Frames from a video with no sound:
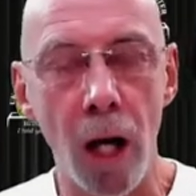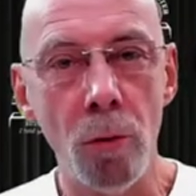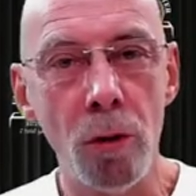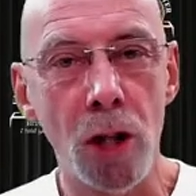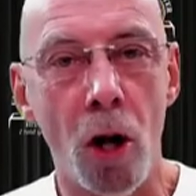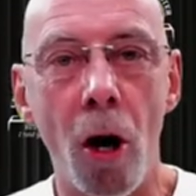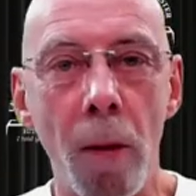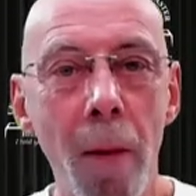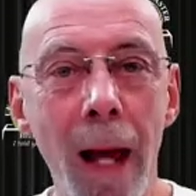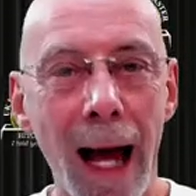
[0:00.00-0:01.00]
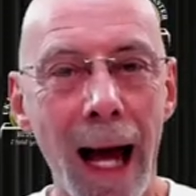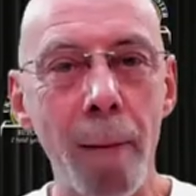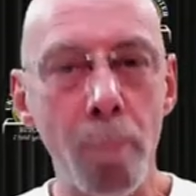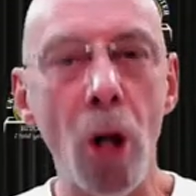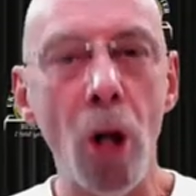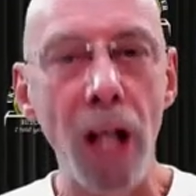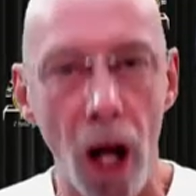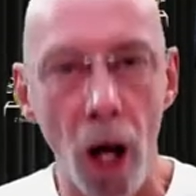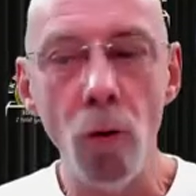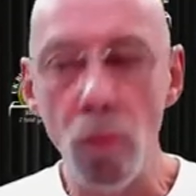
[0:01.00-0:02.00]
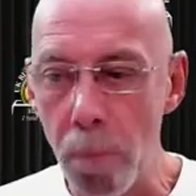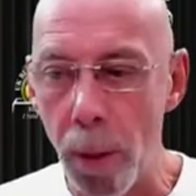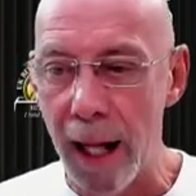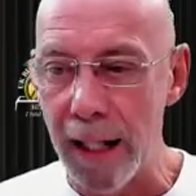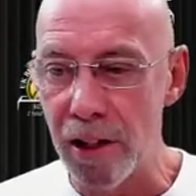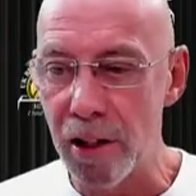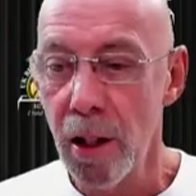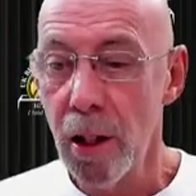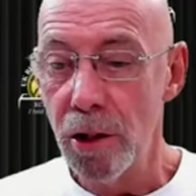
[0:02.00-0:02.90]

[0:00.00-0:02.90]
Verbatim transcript: own time at my own pace.